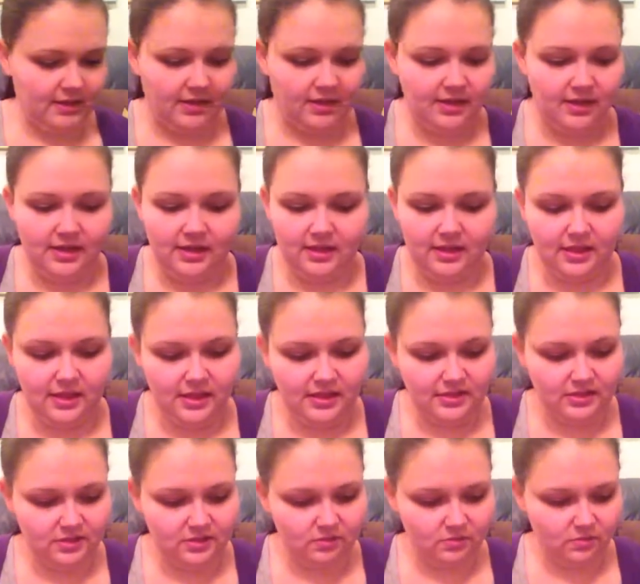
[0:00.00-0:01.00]
I think
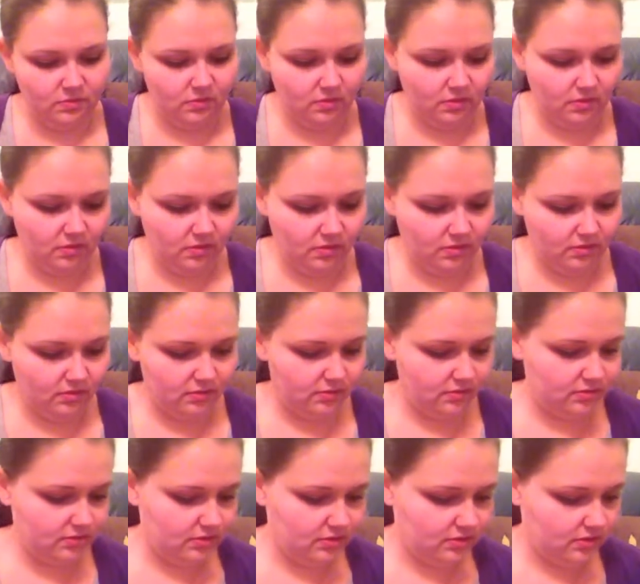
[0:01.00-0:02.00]
this
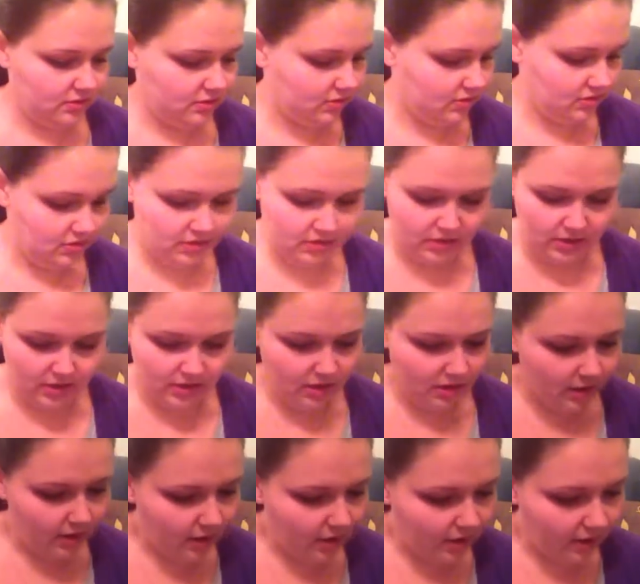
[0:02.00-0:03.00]
was
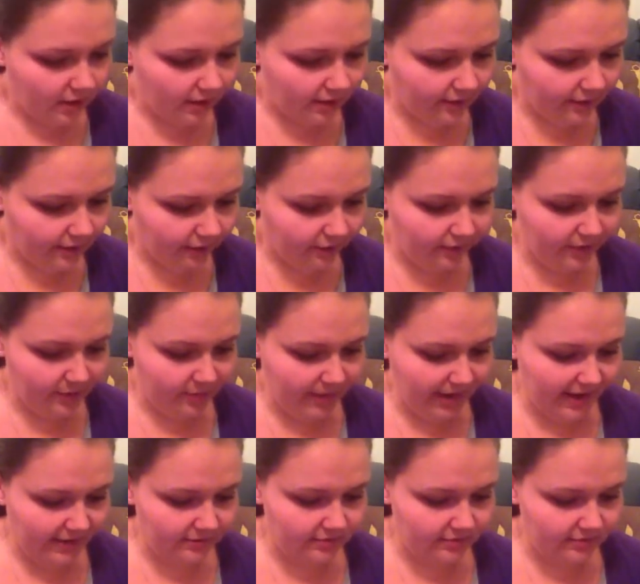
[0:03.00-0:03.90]
uh, £3.